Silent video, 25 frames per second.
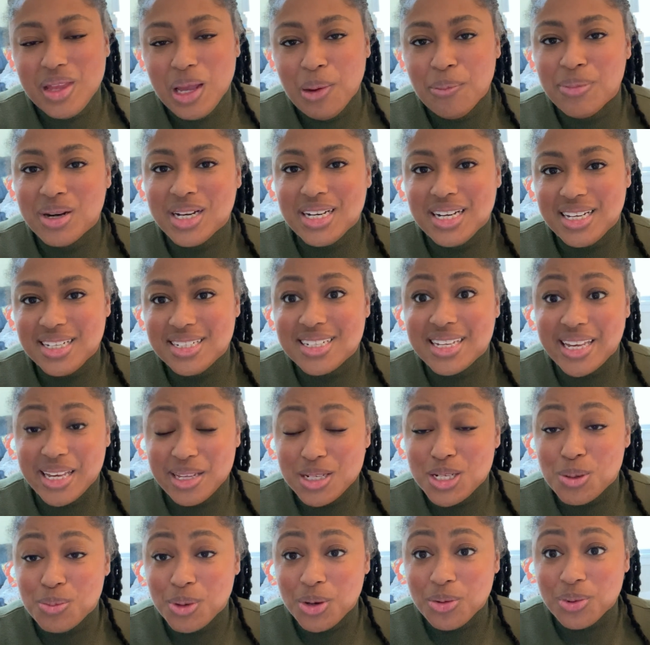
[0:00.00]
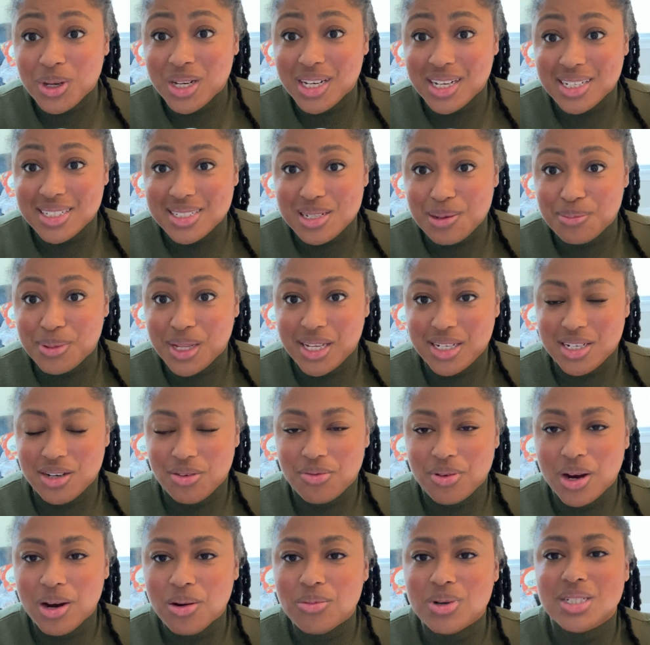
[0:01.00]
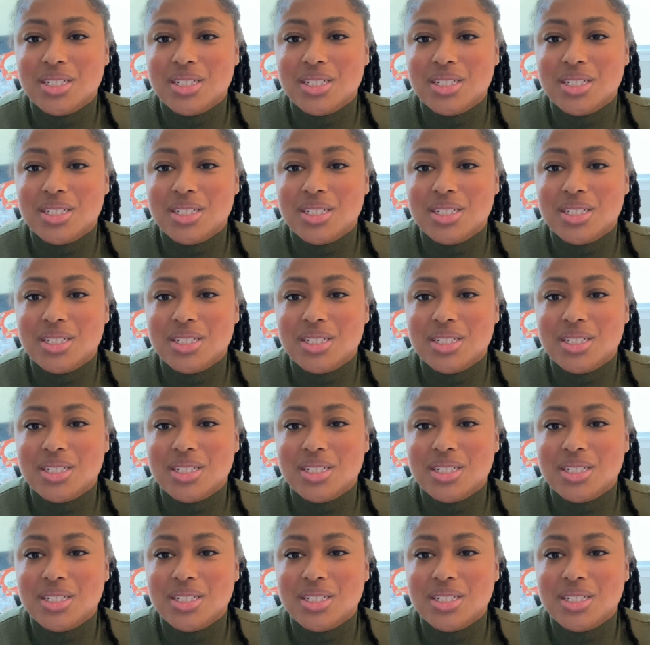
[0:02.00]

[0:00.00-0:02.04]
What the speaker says: but it gets me reading something different,